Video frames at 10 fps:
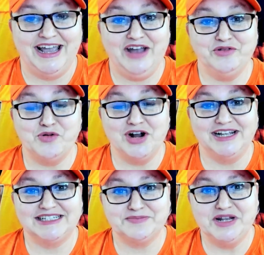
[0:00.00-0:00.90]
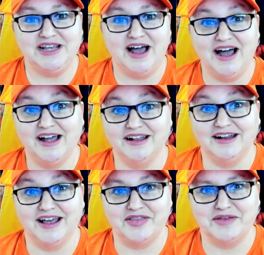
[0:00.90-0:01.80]
Hey everyone, it's Mindy
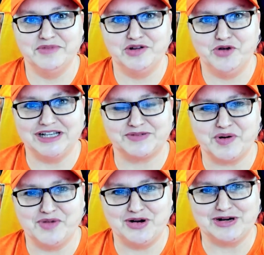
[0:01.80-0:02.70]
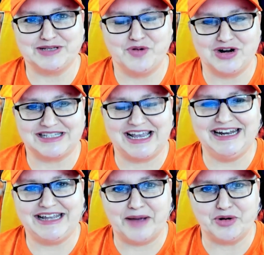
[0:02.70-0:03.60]
Hahn, the Midwest Premier Sports
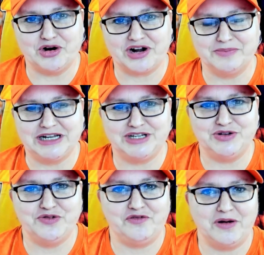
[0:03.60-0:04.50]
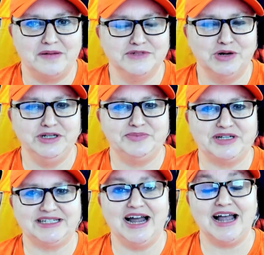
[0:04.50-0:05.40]
Handicapper, coming to you from
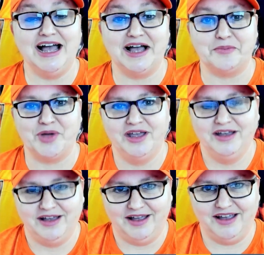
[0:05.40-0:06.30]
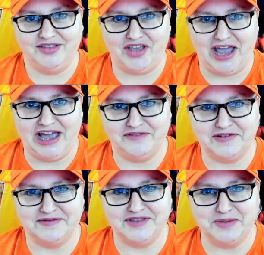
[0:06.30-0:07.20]
TonysPicks.com and the half
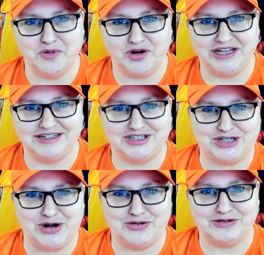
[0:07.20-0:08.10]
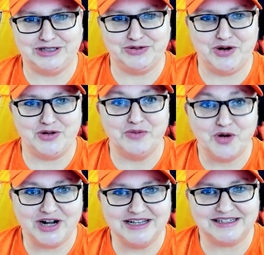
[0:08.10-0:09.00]
of the morning show duo, The
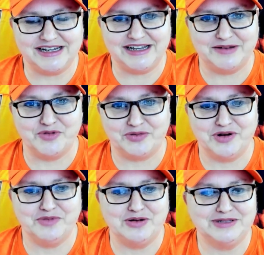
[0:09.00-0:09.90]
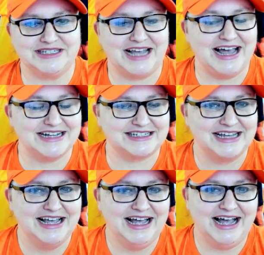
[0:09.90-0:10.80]
Morning Steam with Ramon Scott.
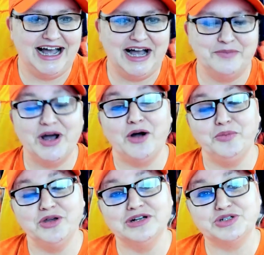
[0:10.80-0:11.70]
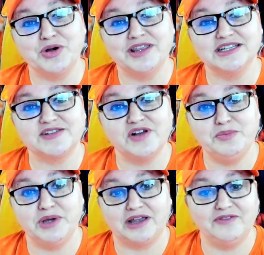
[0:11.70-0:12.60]
But hope you enjoy this free
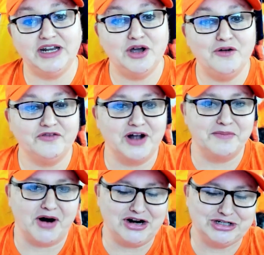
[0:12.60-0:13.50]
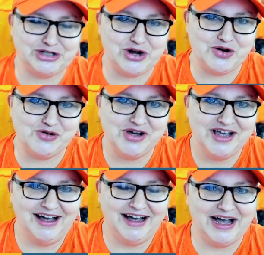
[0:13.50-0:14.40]
pick video from our show.
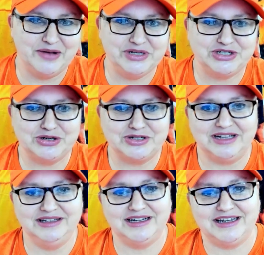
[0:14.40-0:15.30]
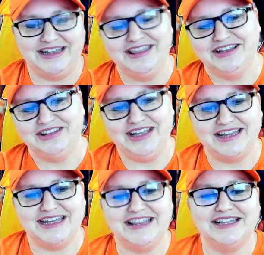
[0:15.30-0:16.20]
Be sure to click in the link
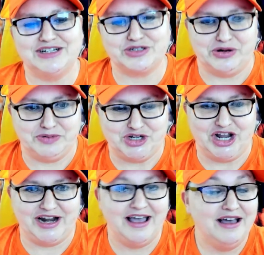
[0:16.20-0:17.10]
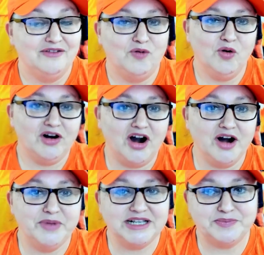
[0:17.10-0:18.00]
in the description for our
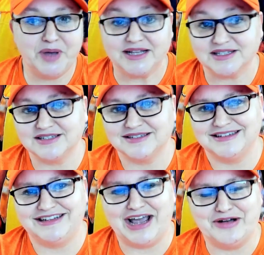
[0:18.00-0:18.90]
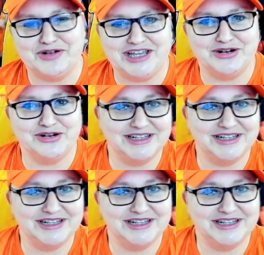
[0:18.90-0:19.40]
best bets. Now here